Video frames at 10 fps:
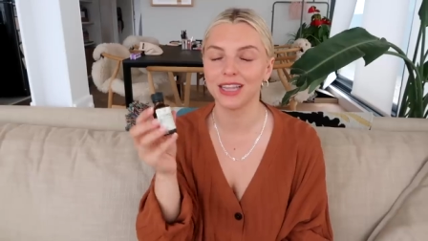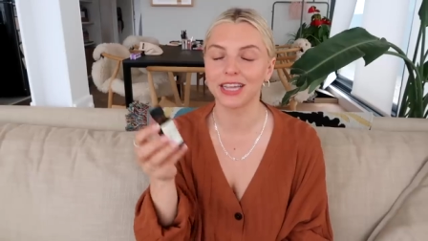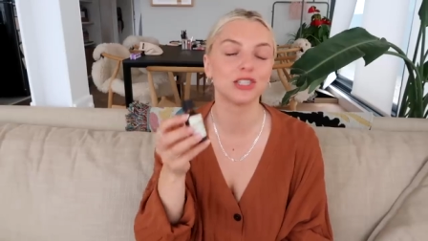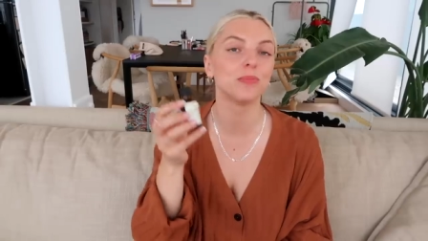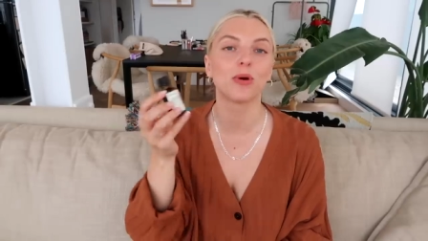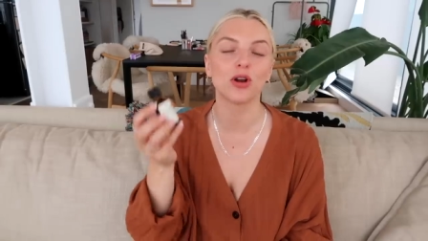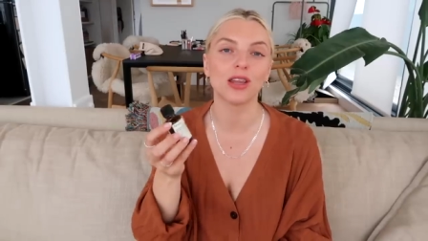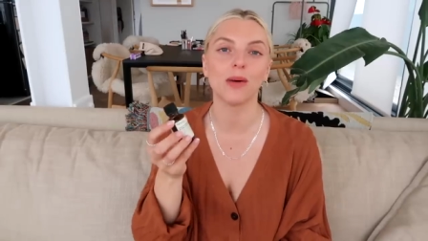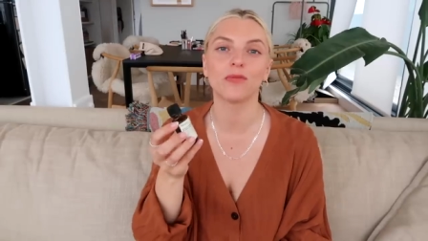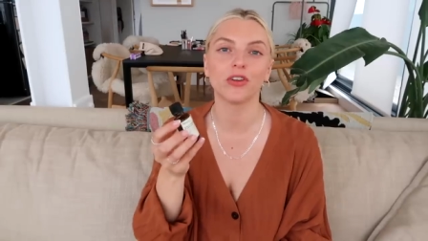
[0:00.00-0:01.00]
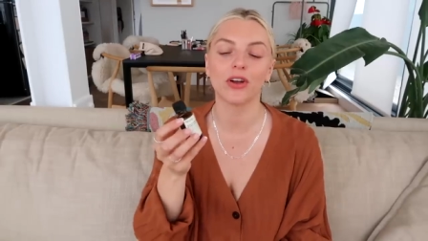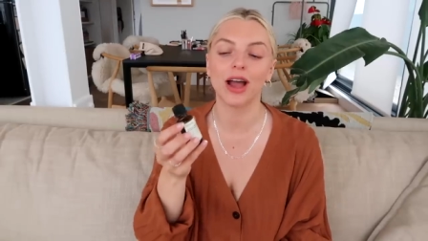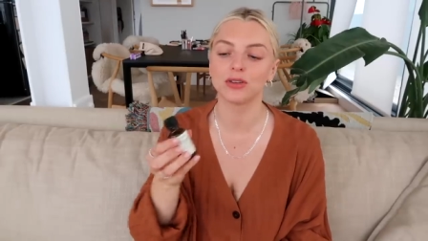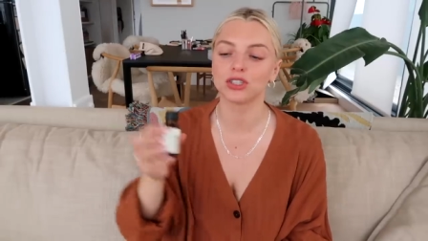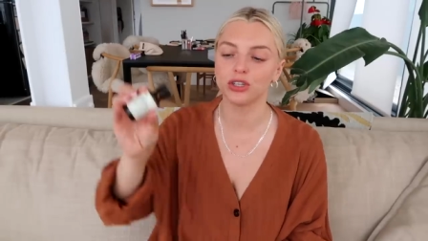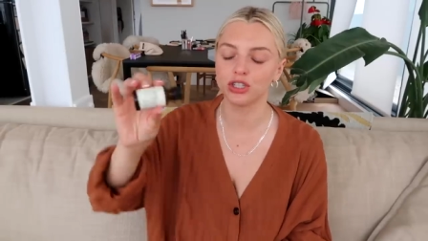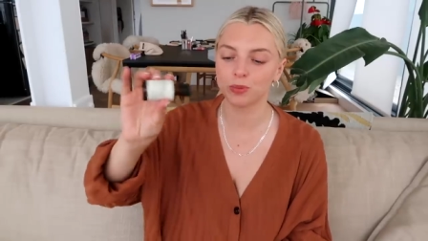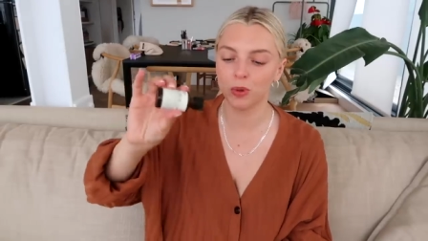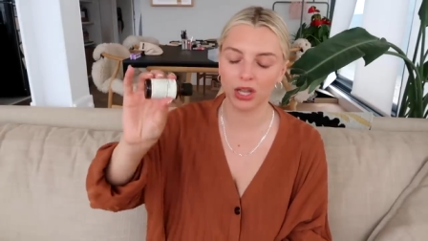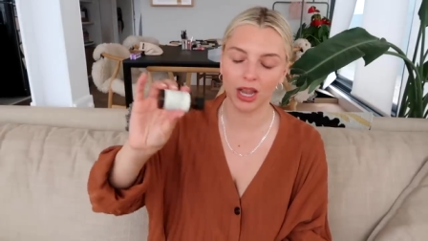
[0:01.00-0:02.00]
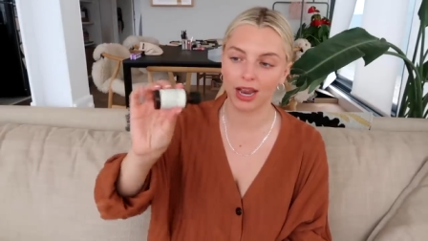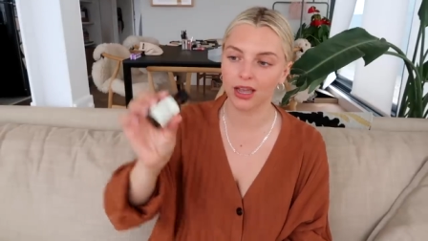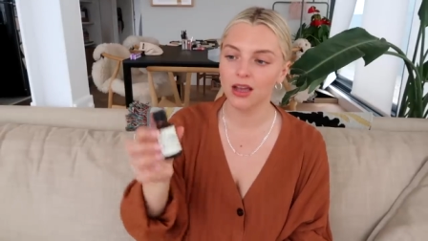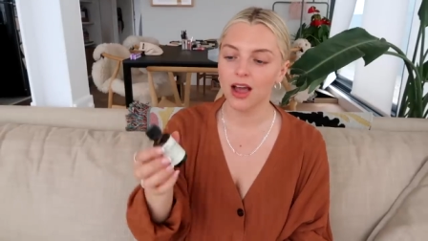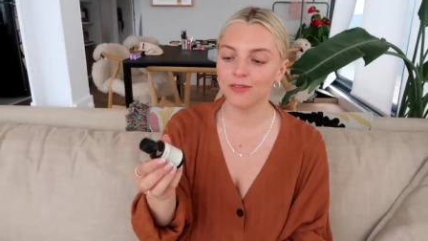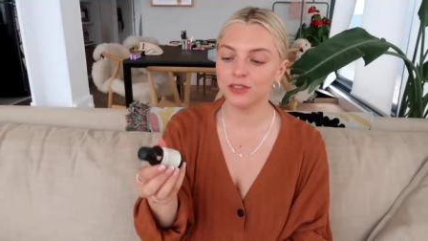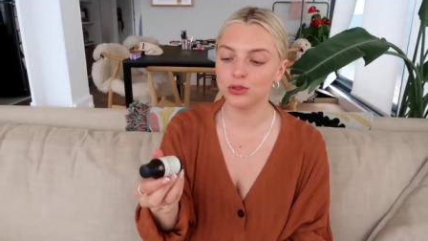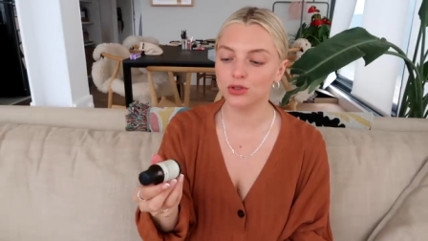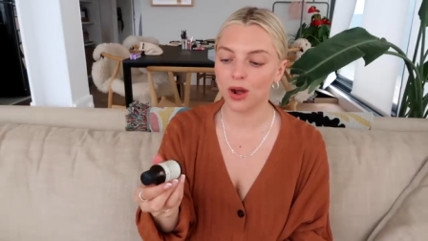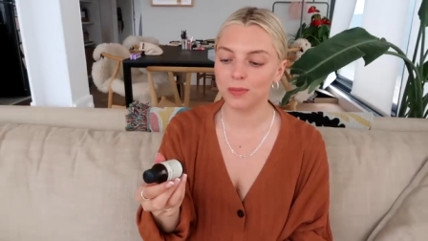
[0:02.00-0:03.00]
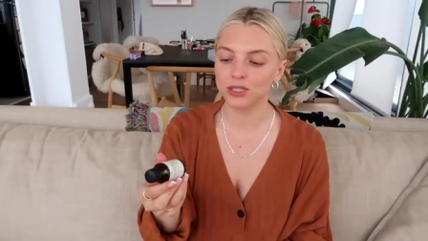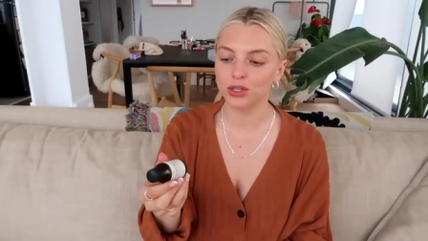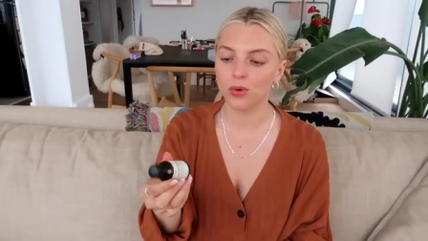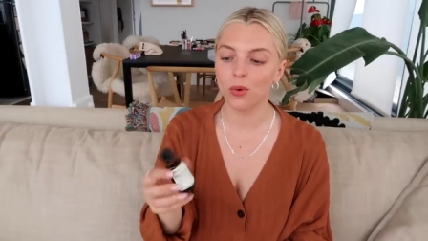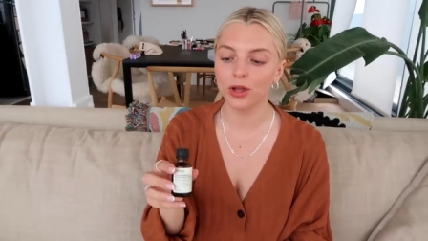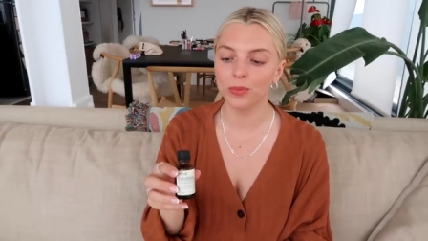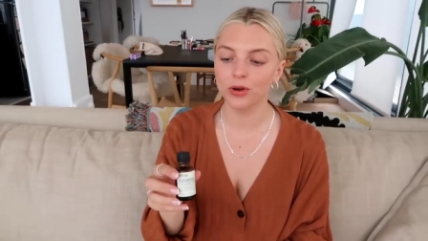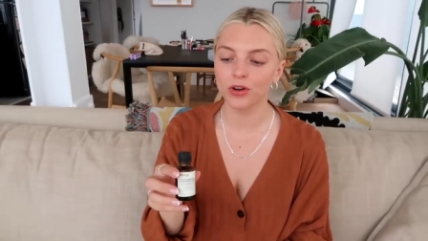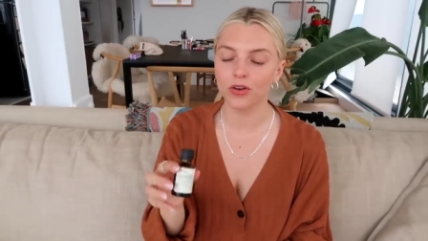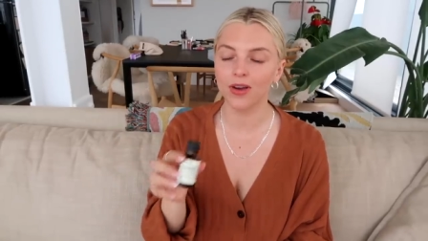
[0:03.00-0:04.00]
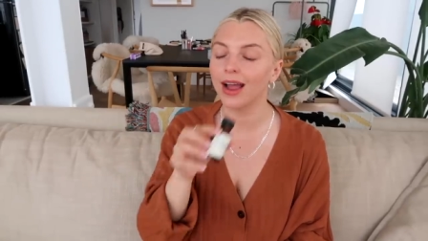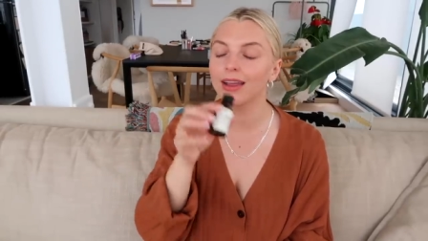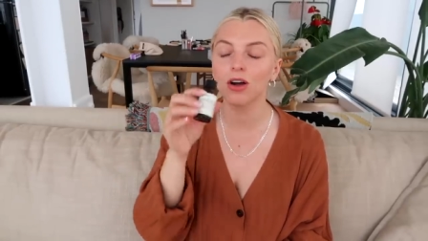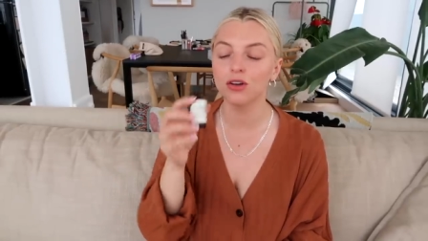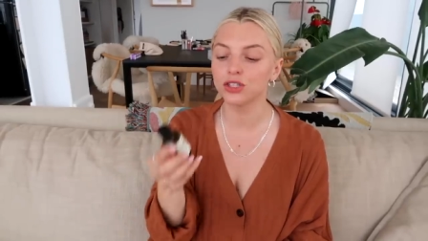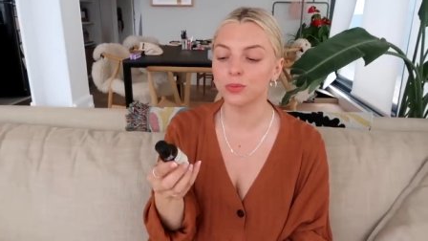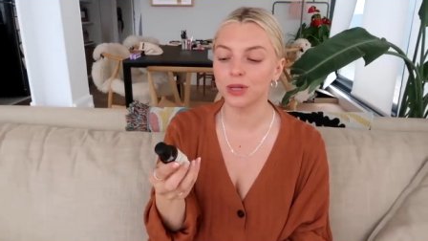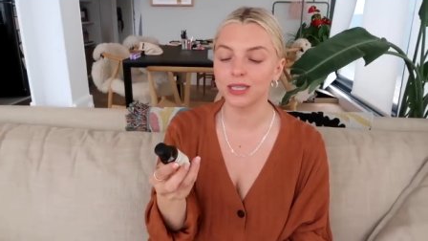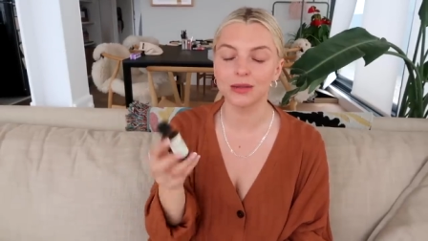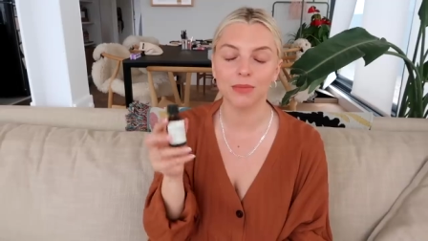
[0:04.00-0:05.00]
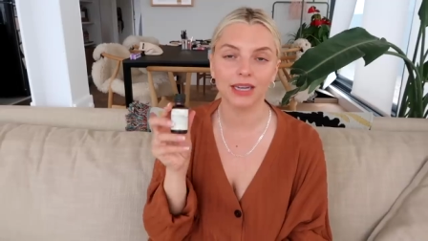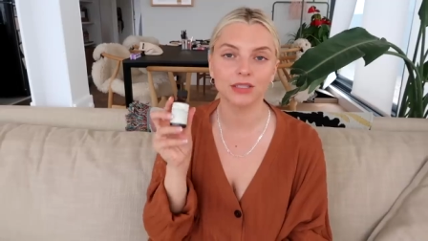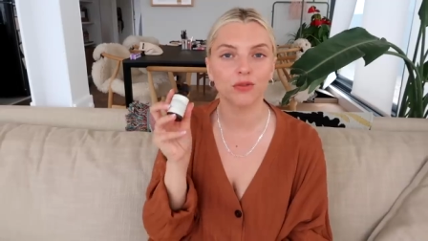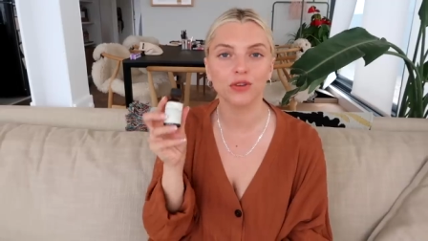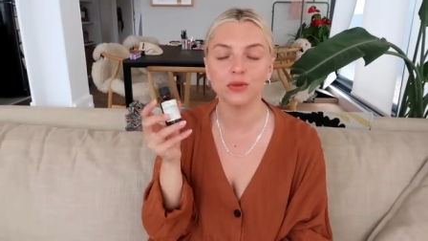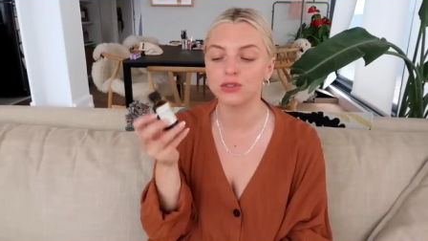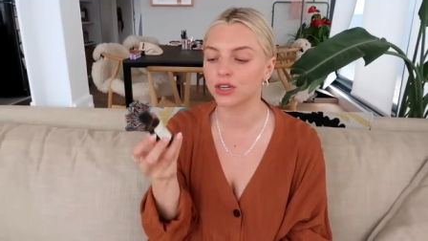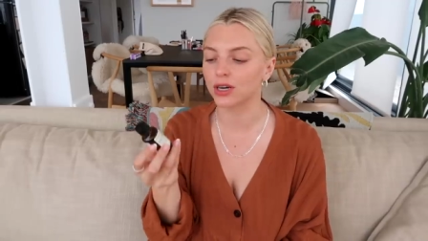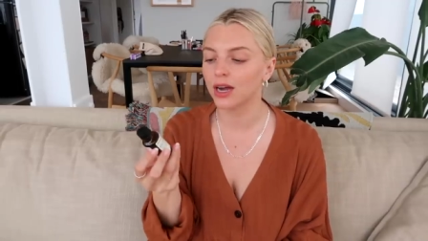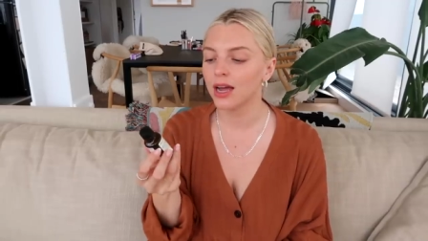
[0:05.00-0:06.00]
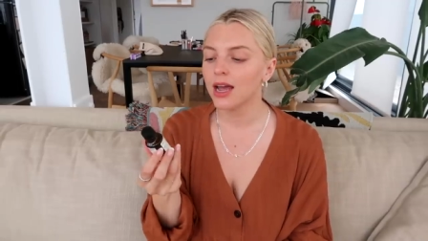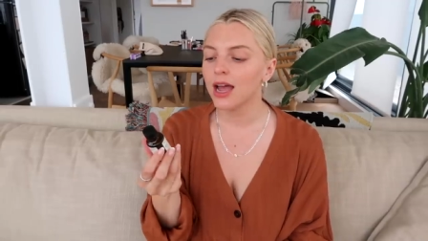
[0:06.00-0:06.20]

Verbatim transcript: like to burn them for your house. So you just put like a few drops in your oil burner. I also put this in my diffuser.